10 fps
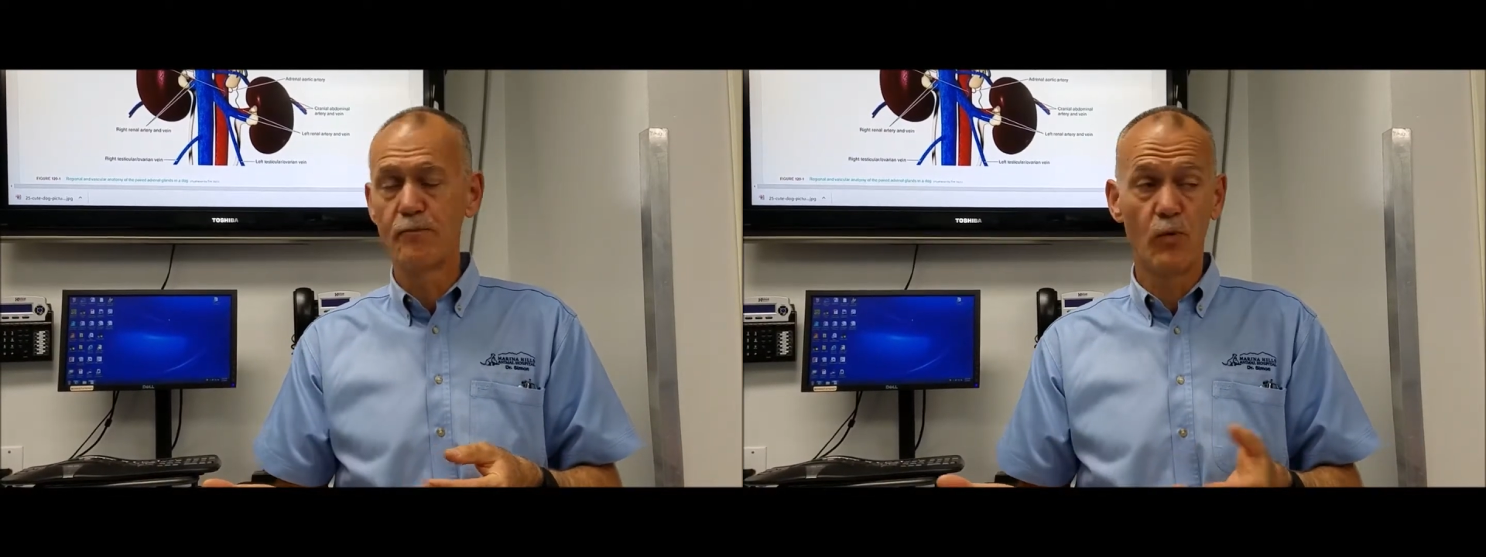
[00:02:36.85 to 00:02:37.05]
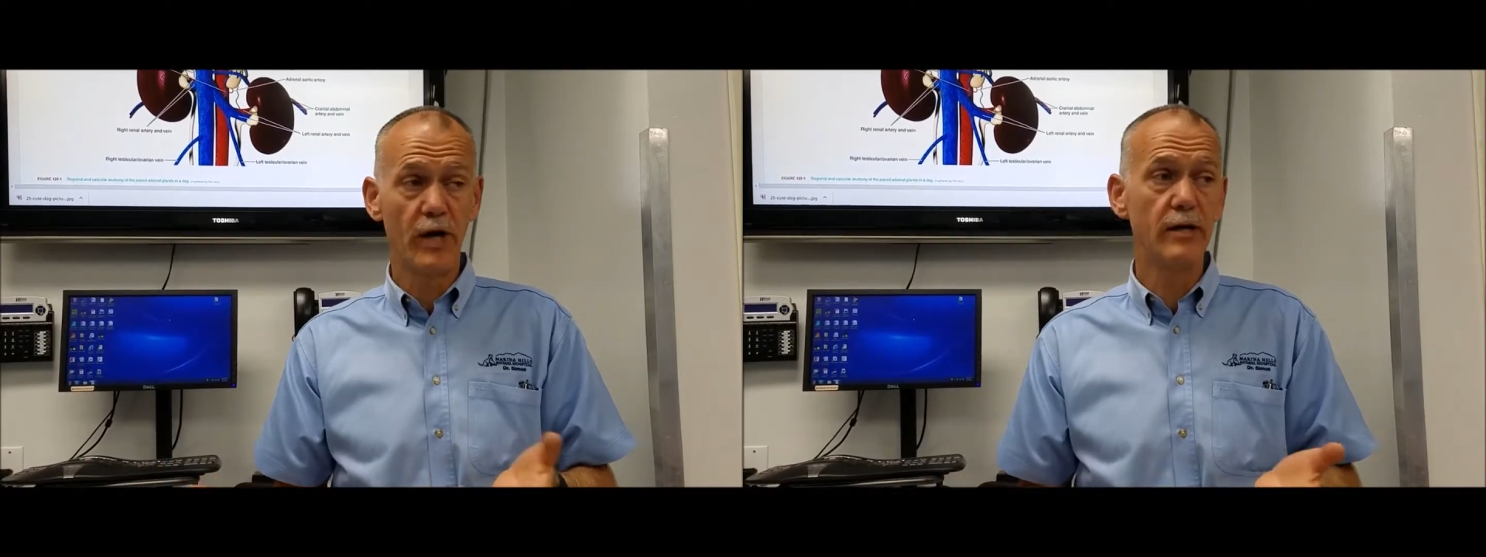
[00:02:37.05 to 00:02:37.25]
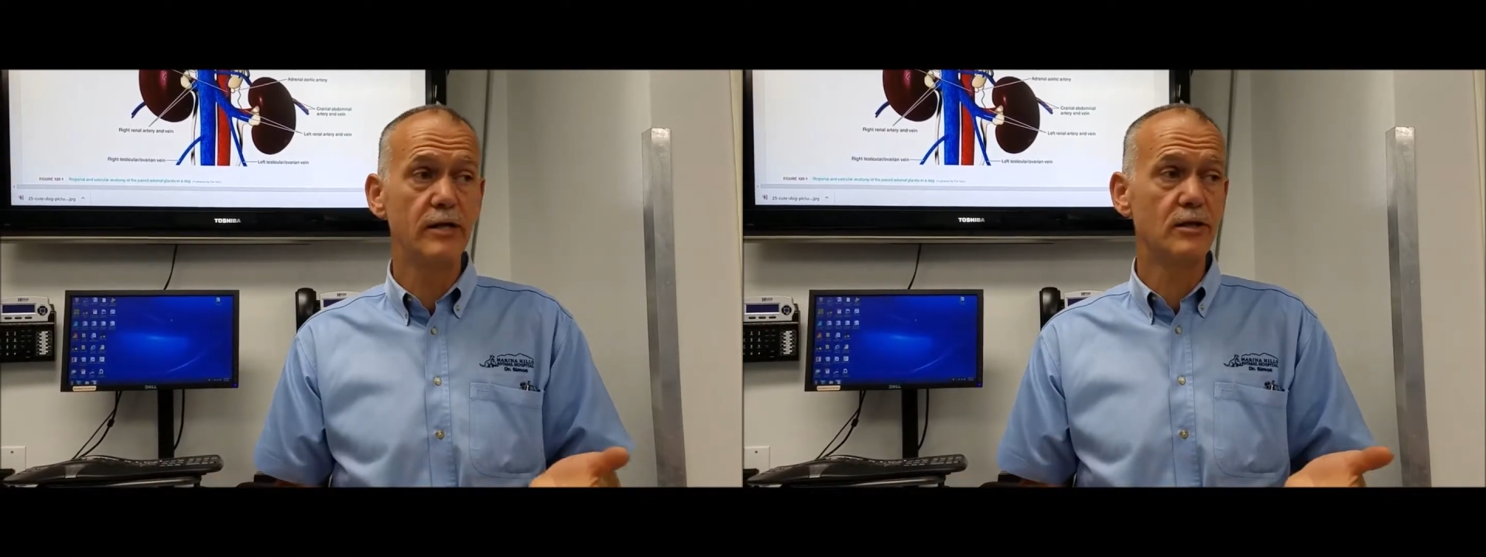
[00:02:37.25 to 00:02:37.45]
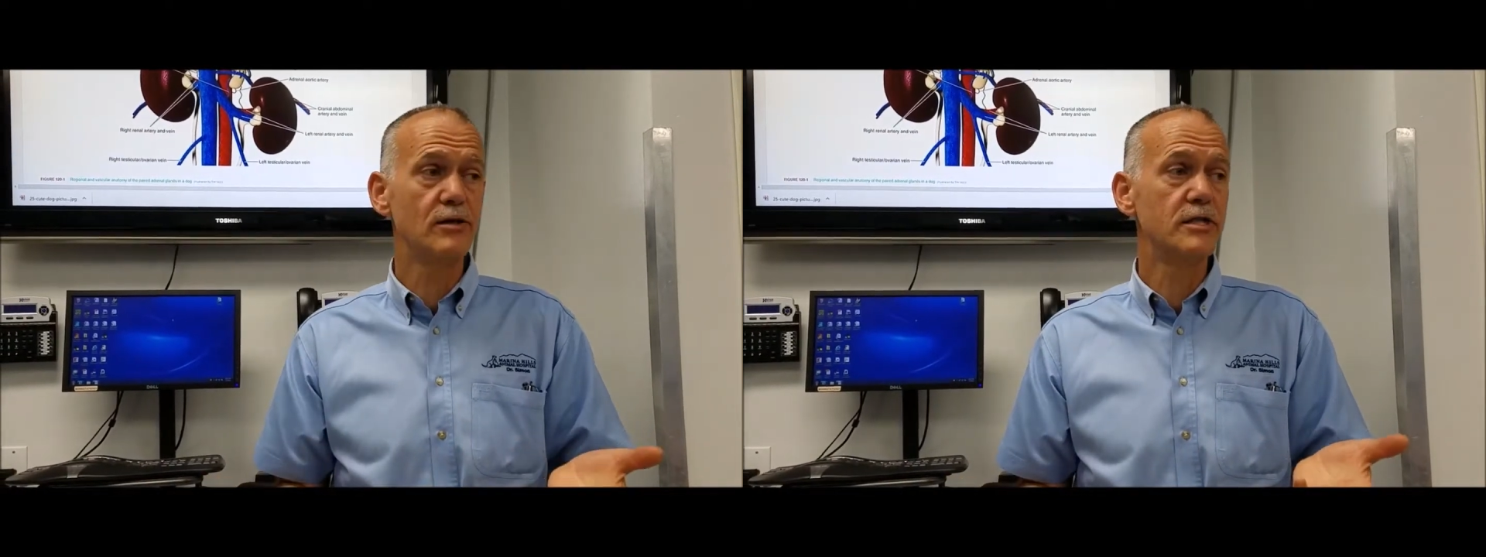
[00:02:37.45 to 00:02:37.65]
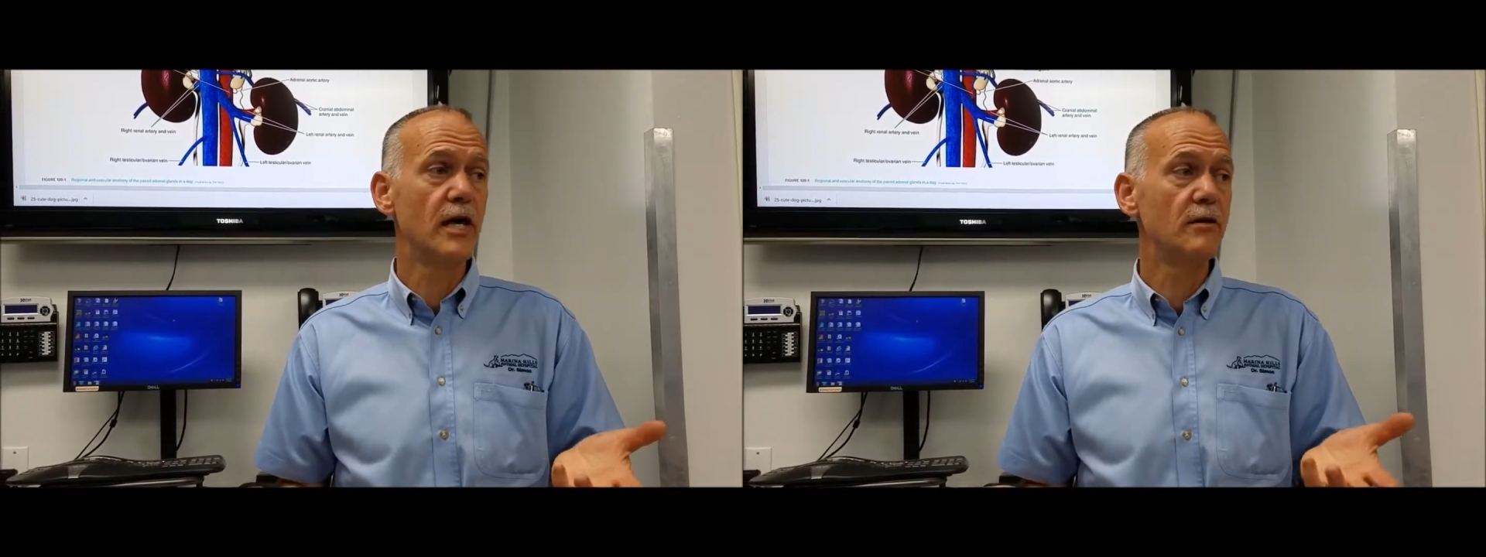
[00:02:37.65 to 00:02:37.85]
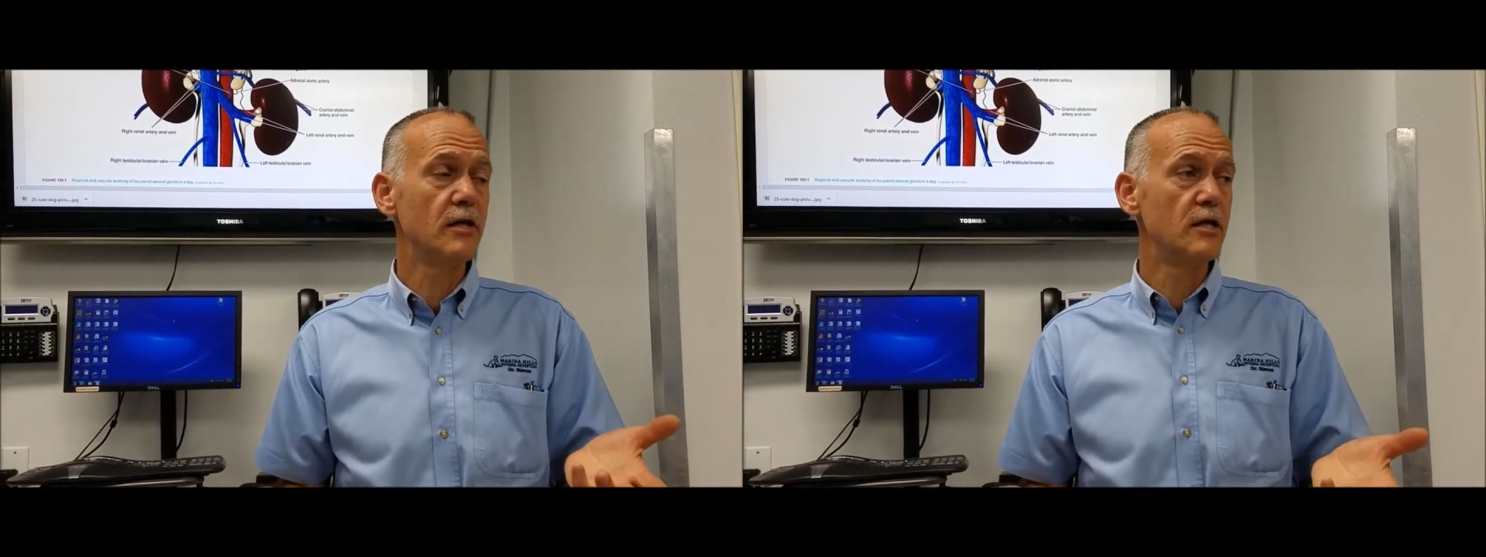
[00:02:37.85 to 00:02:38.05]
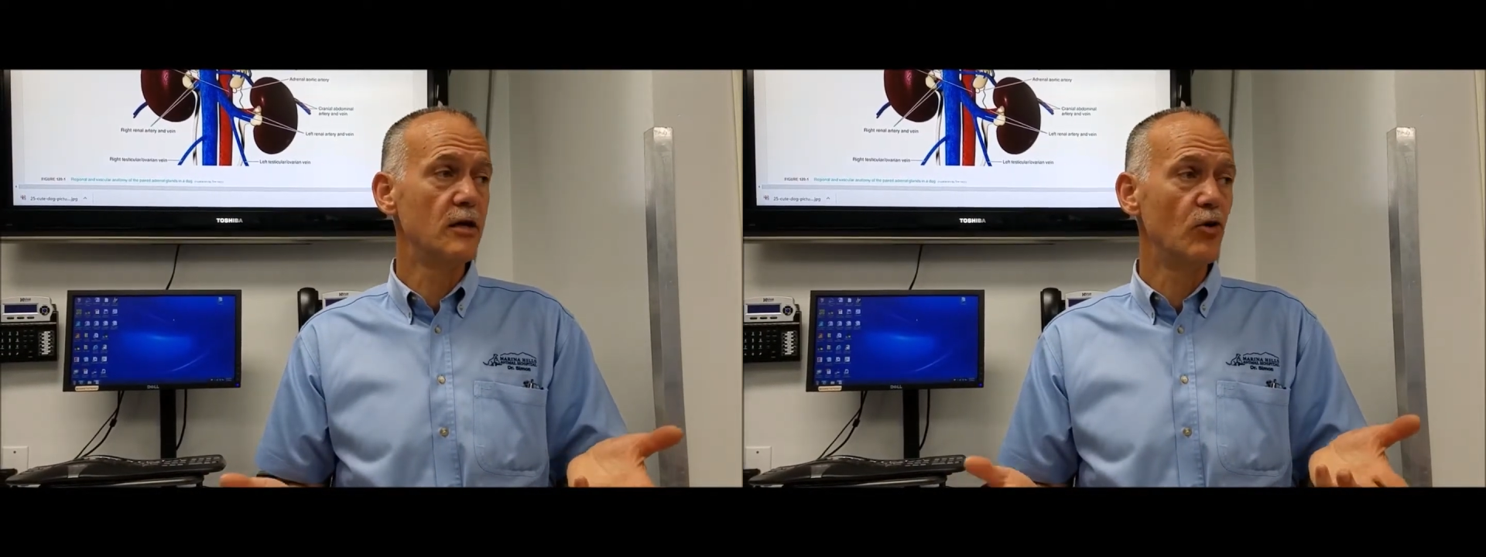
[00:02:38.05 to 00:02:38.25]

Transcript: Well, it turns out that the